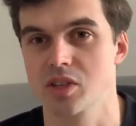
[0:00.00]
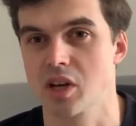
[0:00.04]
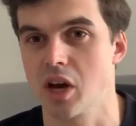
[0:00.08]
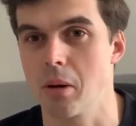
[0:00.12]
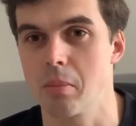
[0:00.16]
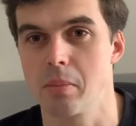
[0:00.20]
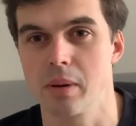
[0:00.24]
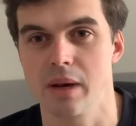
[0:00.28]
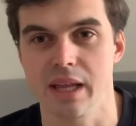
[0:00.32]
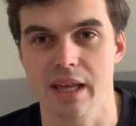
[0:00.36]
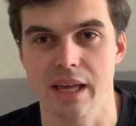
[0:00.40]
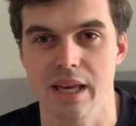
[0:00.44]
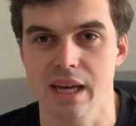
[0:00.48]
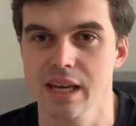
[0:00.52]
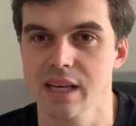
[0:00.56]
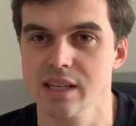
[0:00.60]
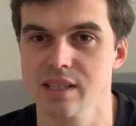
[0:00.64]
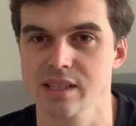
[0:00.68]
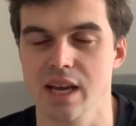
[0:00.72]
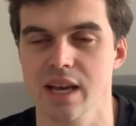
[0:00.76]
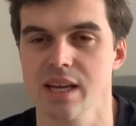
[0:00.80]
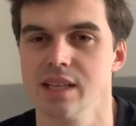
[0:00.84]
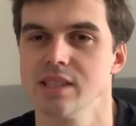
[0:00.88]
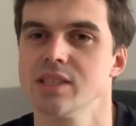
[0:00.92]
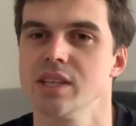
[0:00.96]
couple of
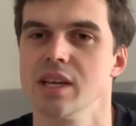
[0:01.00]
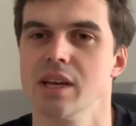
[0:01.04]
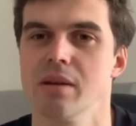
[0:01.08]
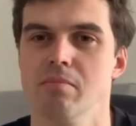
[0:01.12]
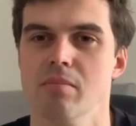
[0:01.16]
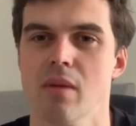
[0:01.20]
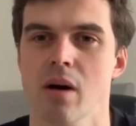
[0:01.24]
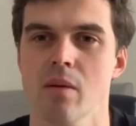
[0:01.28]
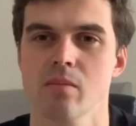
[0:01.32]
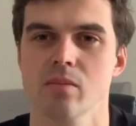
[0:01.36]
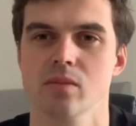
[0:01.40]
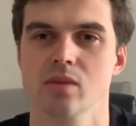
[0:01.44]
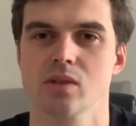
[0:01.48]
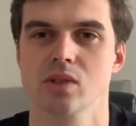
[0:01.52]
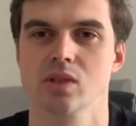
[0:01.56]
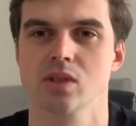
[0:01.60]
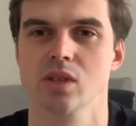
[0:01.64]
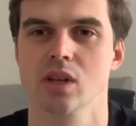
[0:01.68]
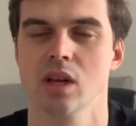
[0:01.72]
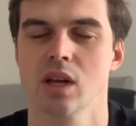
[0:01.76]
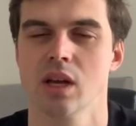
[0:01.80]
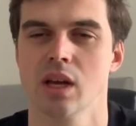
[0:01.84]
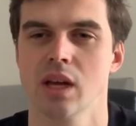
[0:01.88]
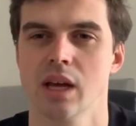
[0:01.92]
years, 18 months.